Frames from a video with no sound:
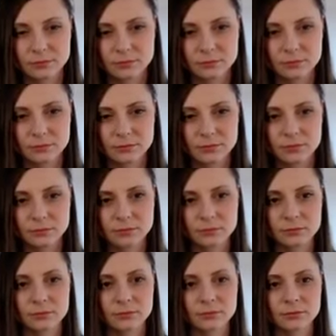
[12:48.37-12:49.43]

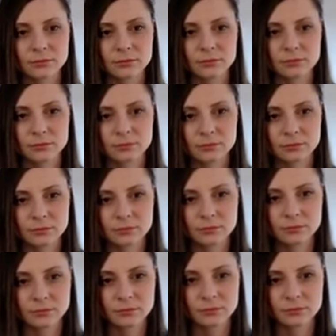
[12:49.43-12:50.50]

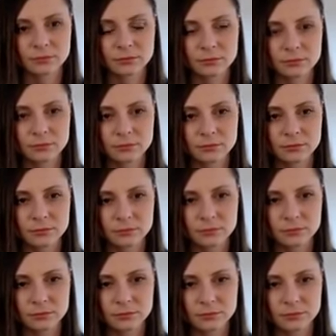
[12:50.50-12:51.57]

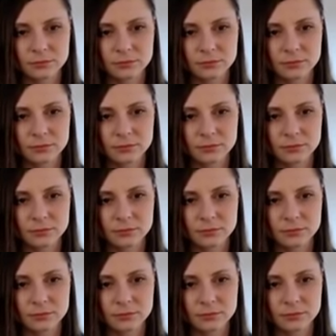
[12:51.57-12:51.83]
(silent)